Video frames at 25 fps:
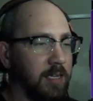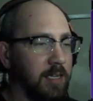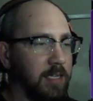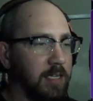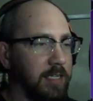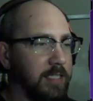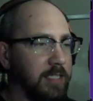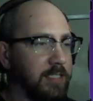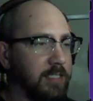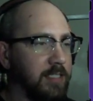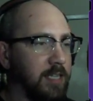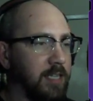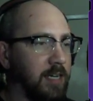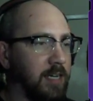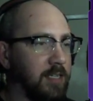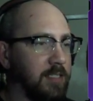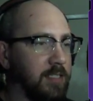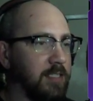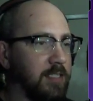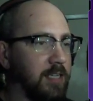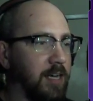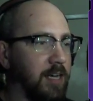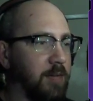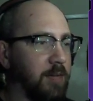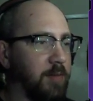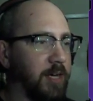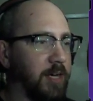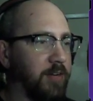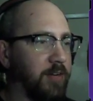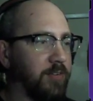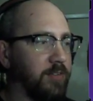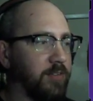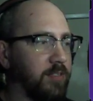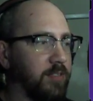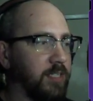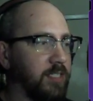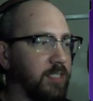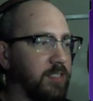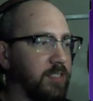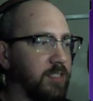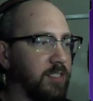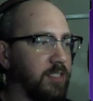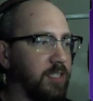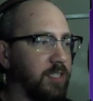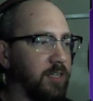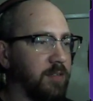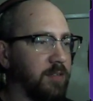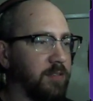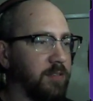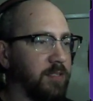a timeout
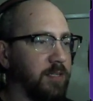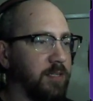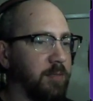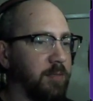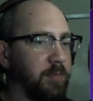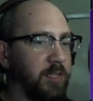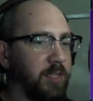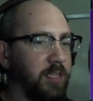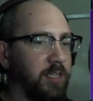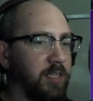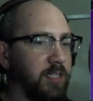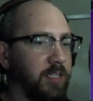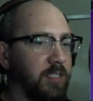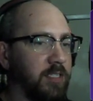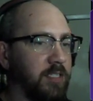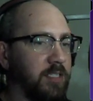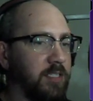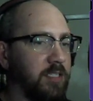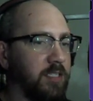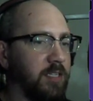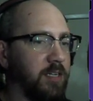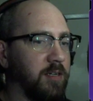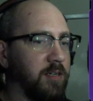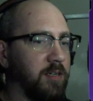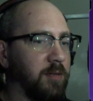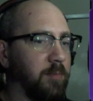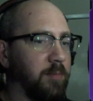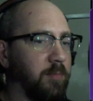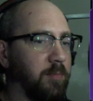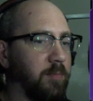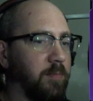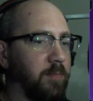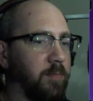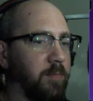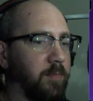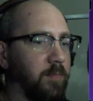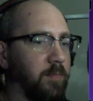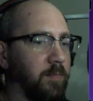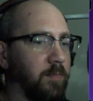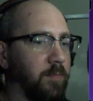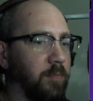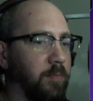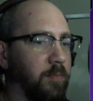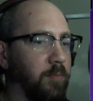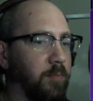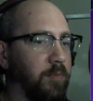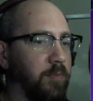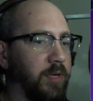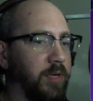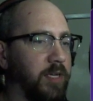necessarily because they're
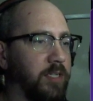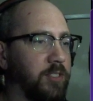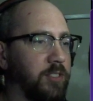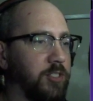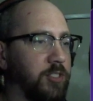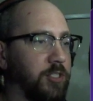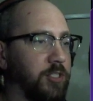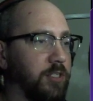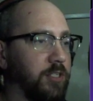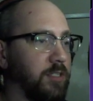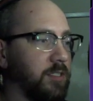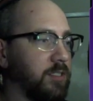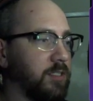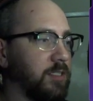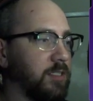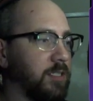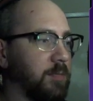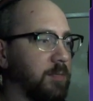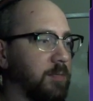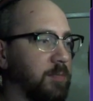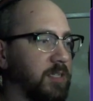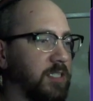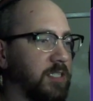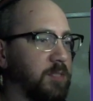being a jerk or something.